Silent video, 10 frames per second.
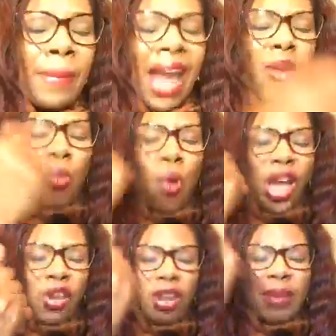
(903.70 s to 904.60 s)
But I
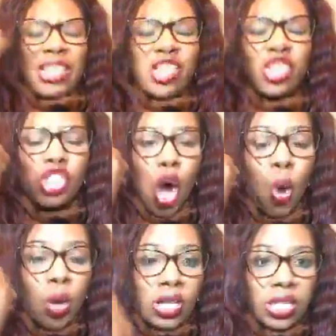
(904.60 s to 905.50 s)
want you to be
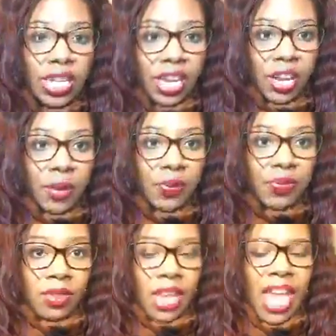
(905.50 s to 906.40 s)
so clear,
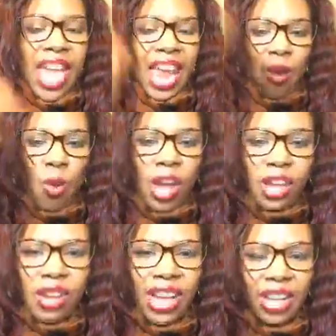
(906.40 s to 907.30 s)
and I want
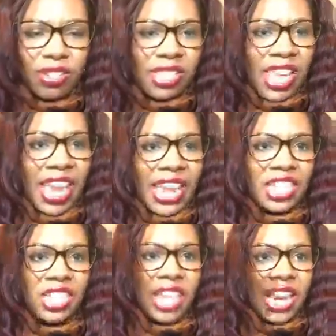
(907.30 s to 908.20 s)
you to understand and
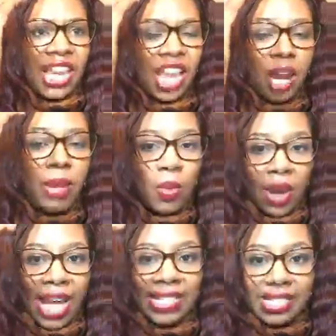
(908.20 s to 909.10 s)
just, and hear me
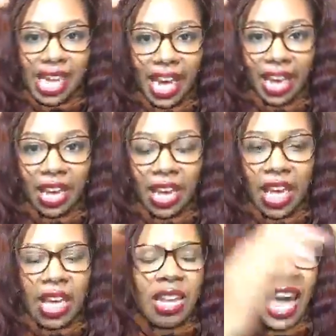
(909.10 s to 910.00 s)
when I say,
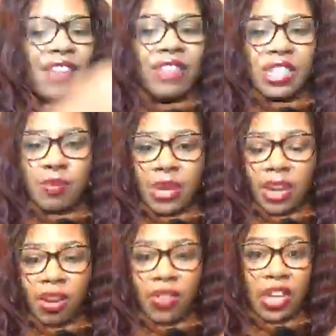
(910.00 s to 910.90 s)
life is
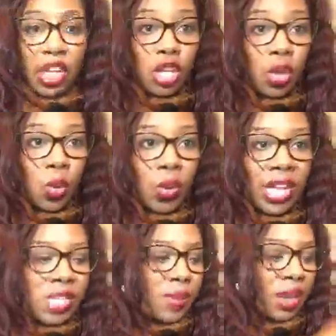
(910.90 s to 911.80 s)
bigger than you,
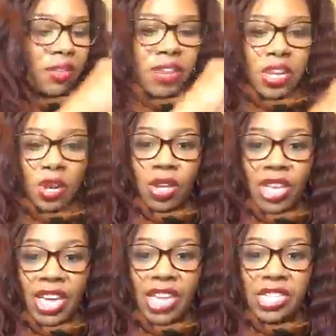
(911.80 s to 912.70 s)
it's bigger than your
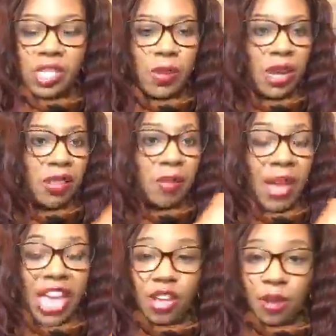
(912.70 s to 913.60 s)
kids, it's bigger than
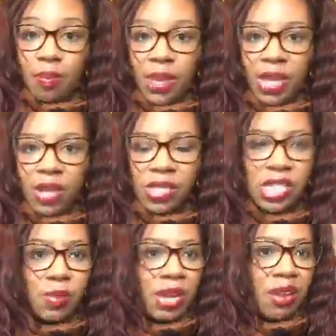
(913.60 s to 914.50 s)
paying your bills,
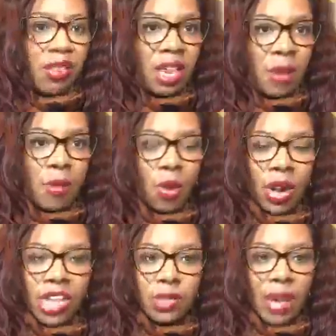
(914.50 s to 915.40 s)
it's bigger than a
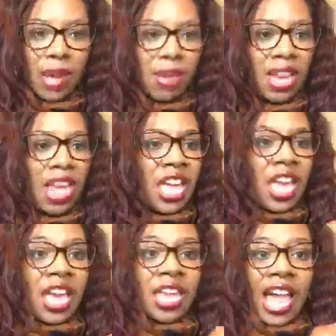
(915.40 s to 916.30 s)
mortgage payment.
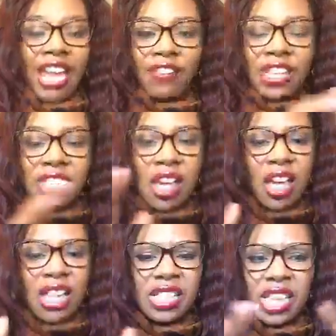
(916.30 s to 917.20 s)
Life
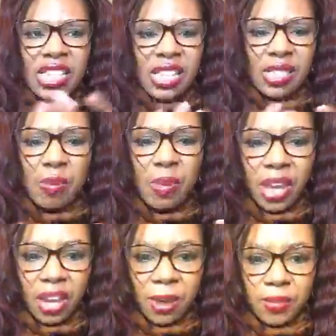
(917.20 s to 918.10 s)
is
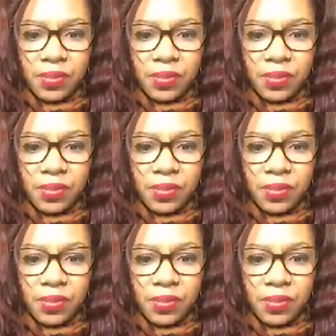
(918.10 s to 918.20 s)
bigger.